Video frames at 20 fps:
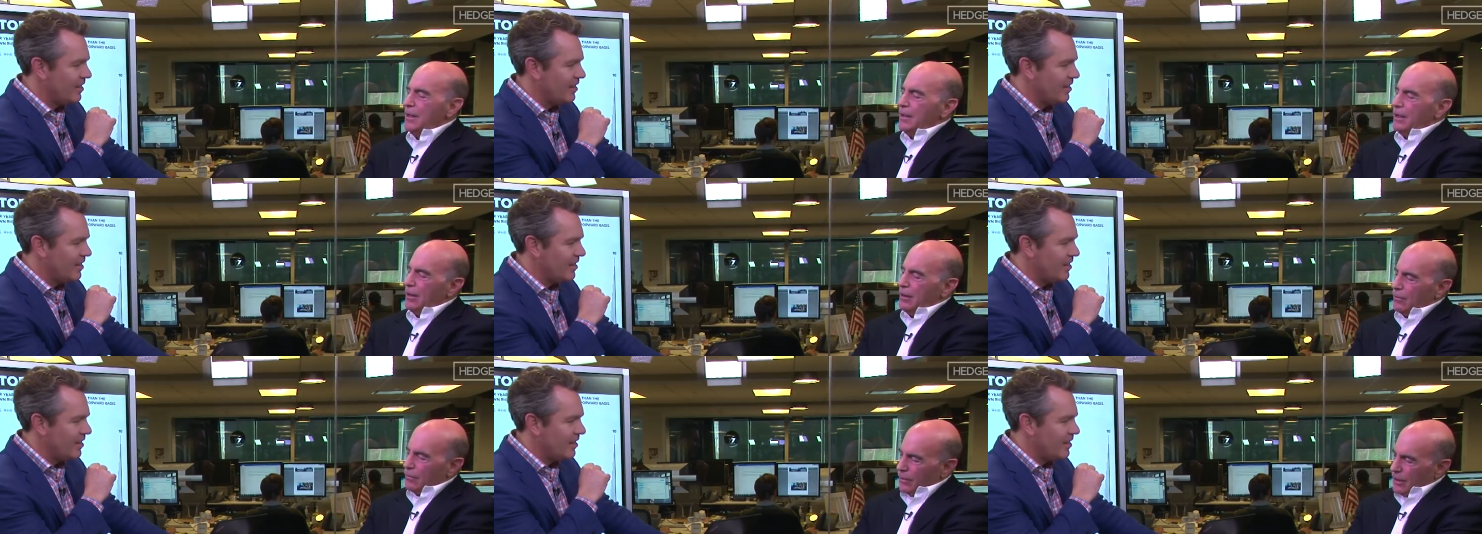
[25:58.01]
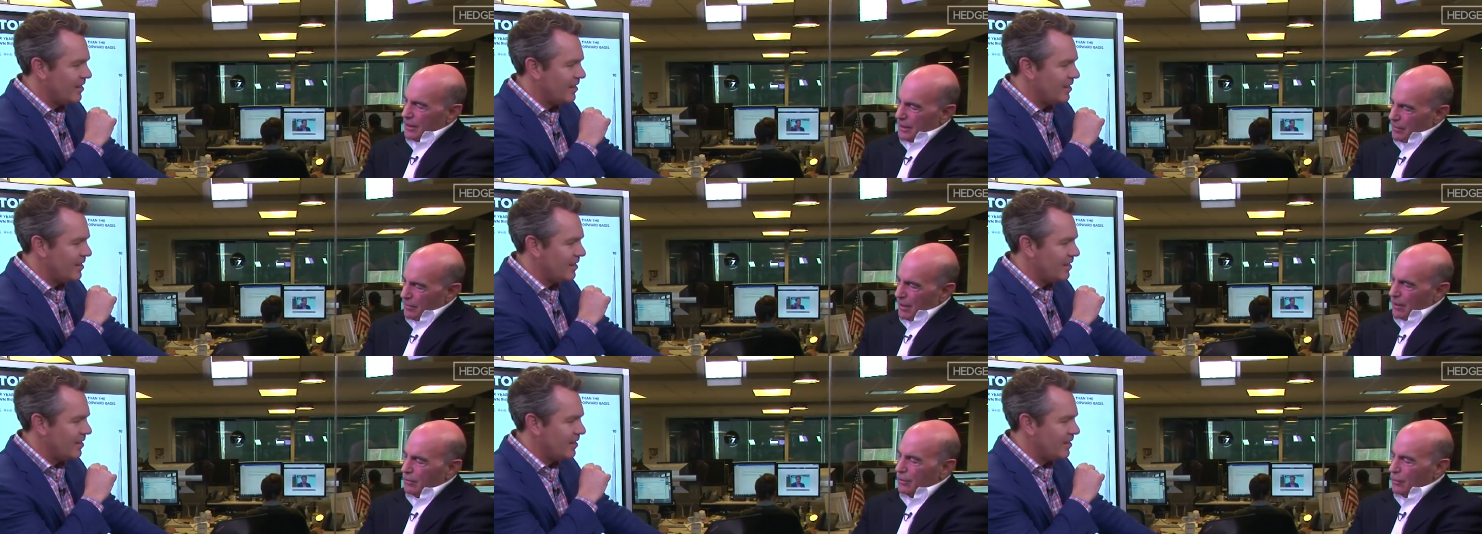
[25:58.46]
Speaker 1: uh, reading
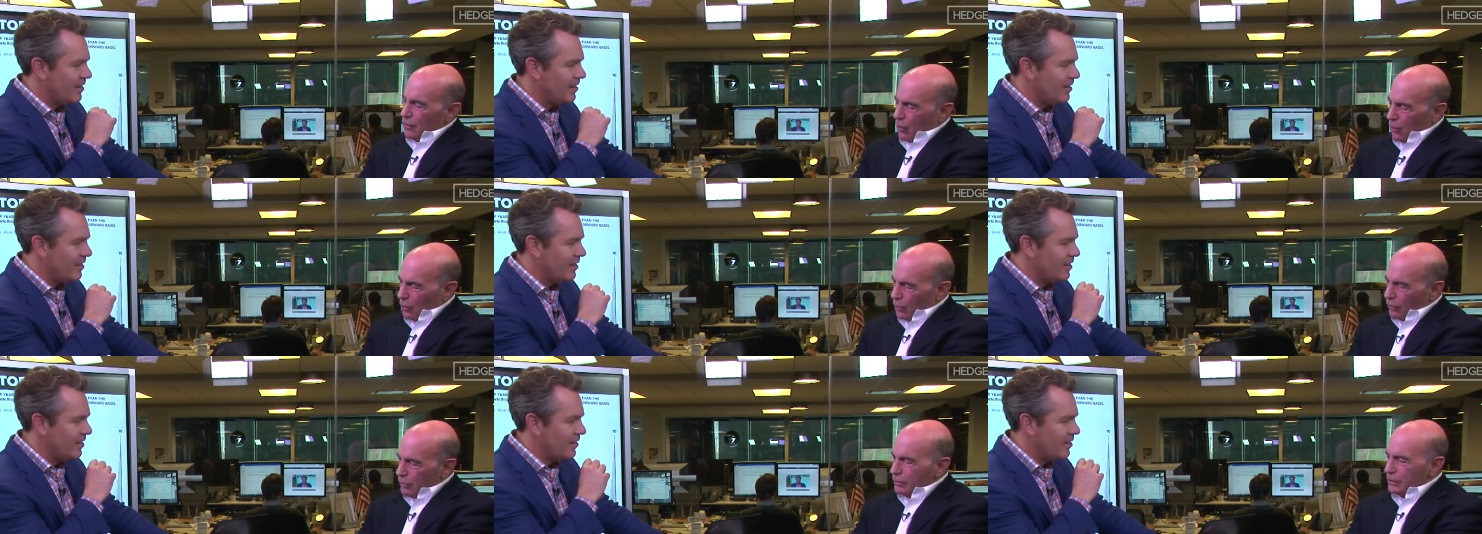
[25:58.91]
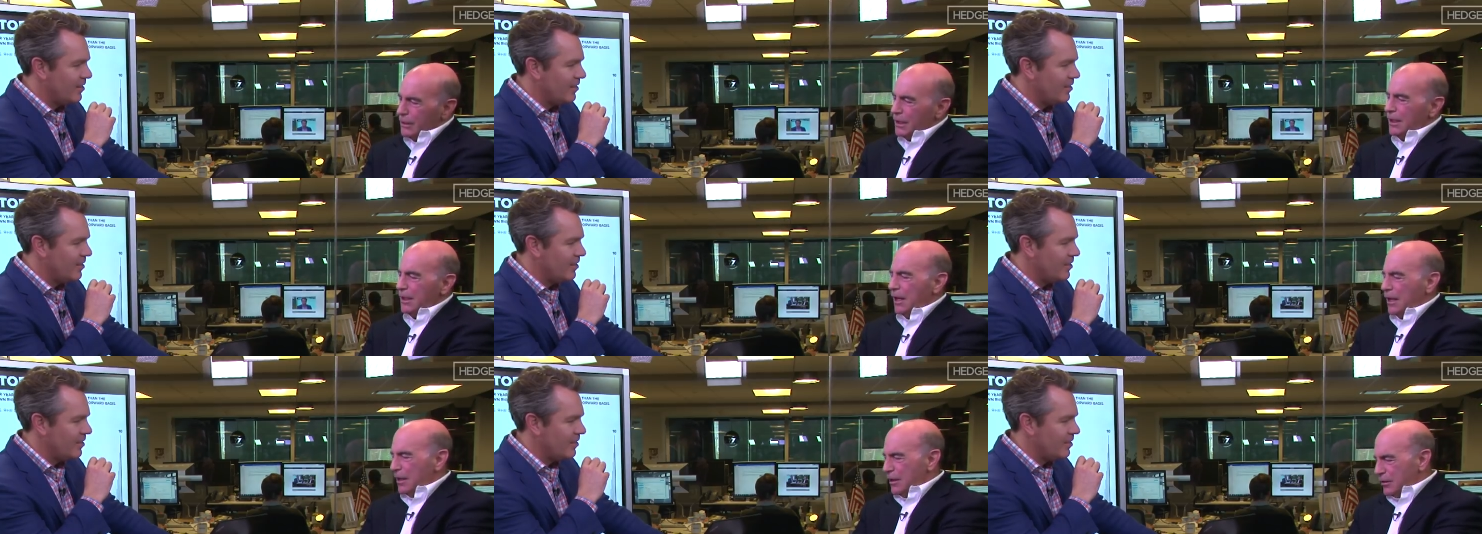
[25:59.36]
about gold
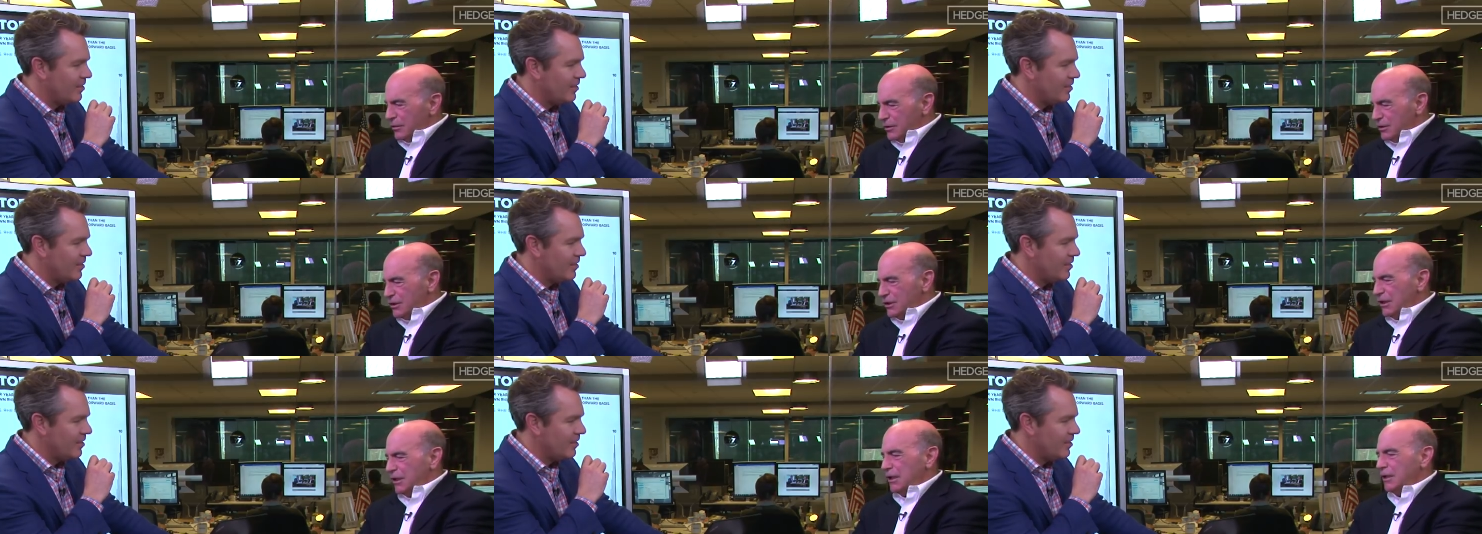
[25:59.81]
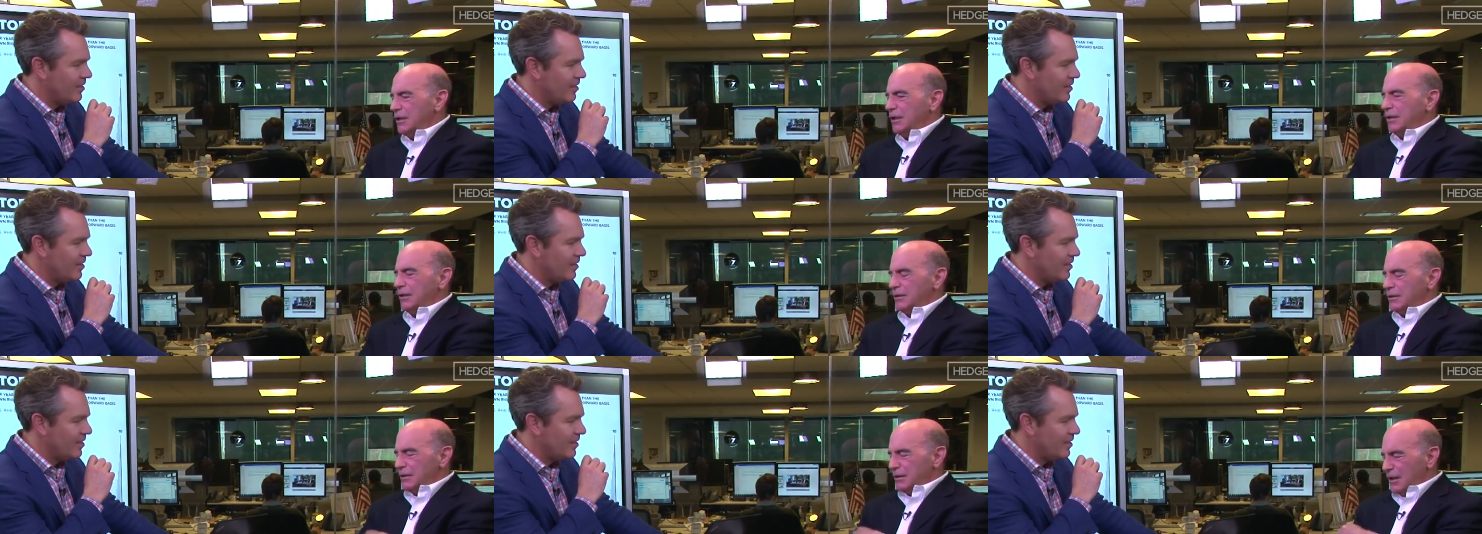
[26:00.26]
and energy
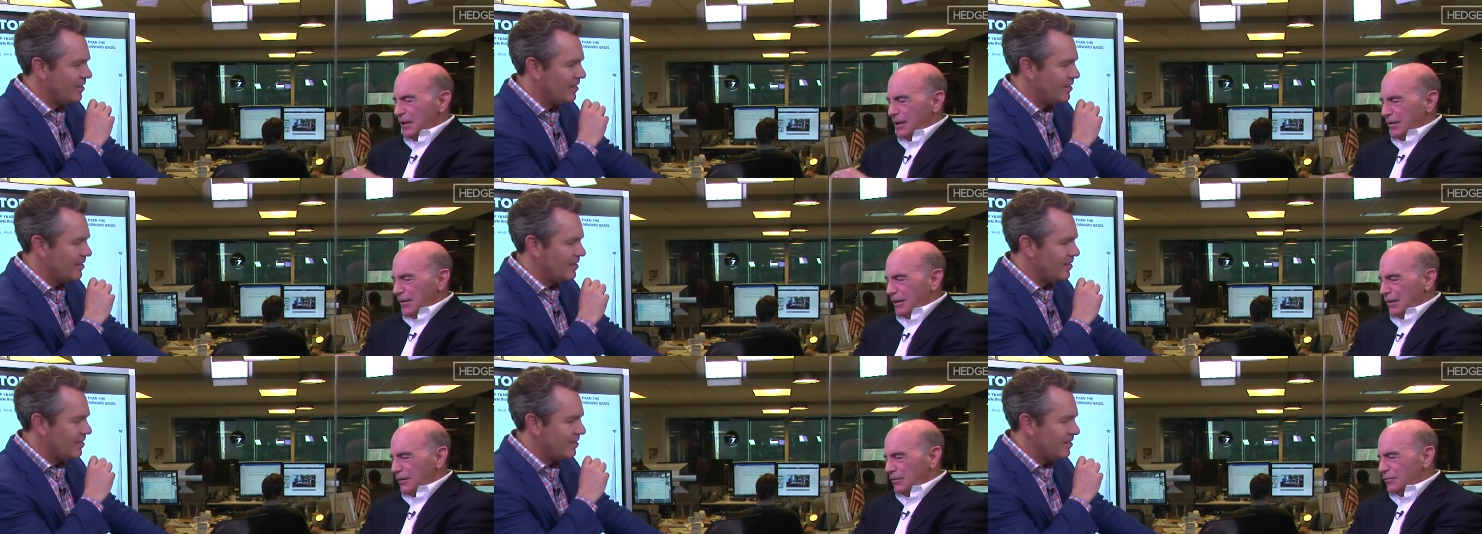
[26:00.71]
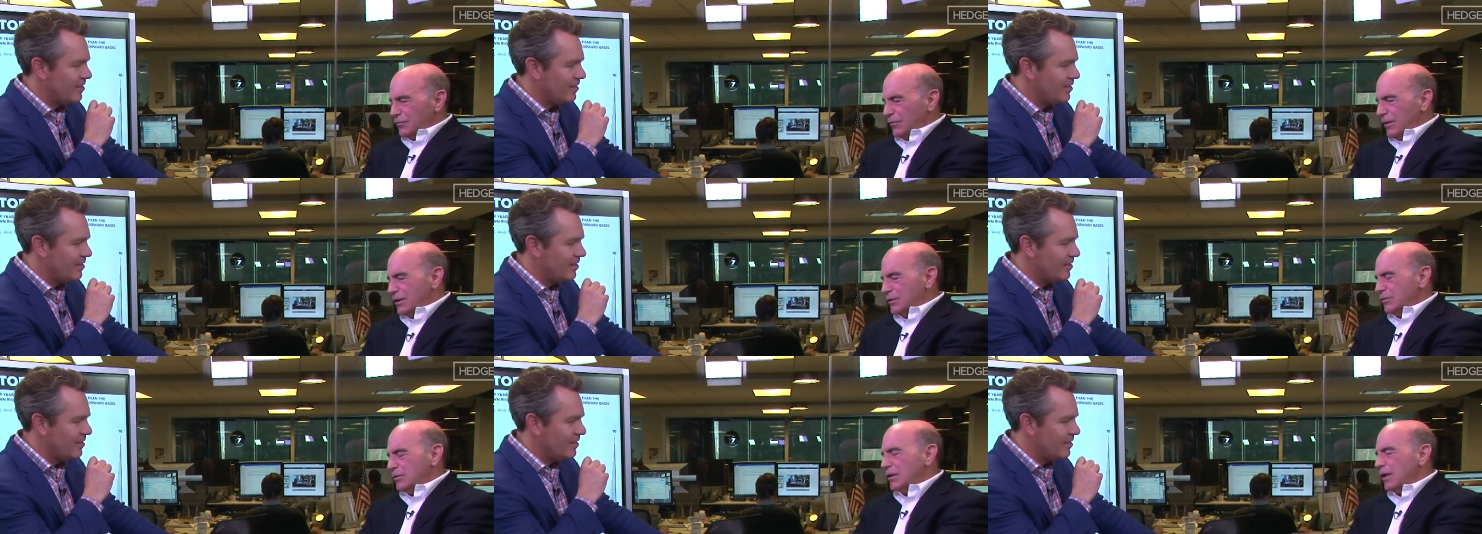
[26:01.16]
and uh,
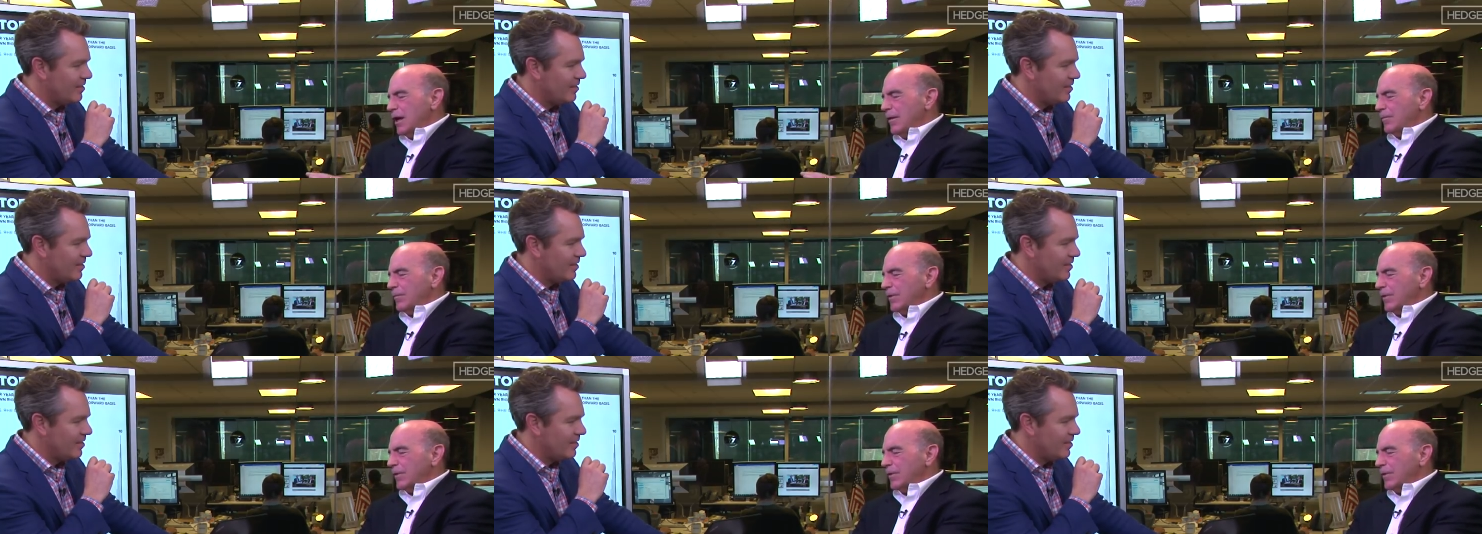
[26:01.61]
treasury.